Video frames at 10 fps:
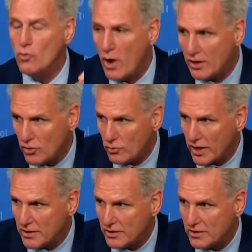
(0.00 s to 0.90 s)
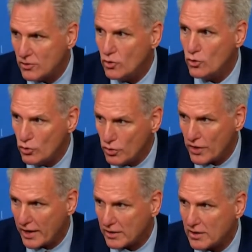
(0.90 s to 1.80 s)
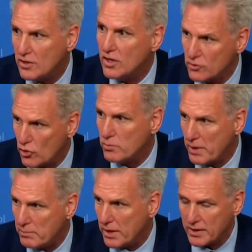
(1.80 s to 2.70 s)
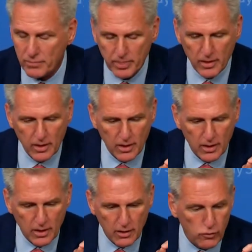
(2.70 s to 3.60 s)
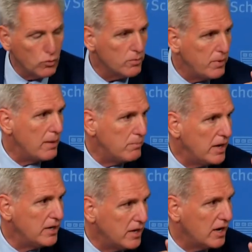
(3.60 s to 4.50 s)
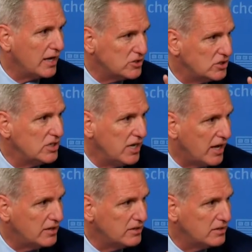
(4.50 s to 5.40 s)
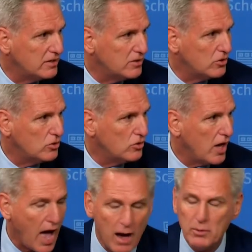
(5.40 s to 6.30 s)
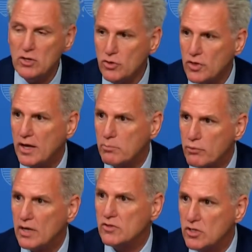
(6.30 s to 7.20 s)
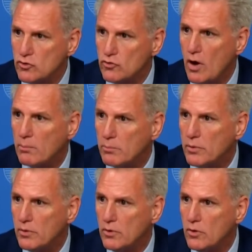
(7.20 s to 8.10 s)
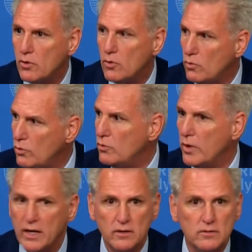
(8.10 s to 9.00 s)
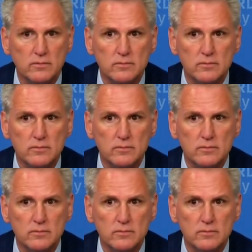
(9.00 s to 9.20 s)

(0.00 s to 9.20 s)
you want to win, who you think is going to bet money. If you were to bet money on election today, how many of you think President Trump would win?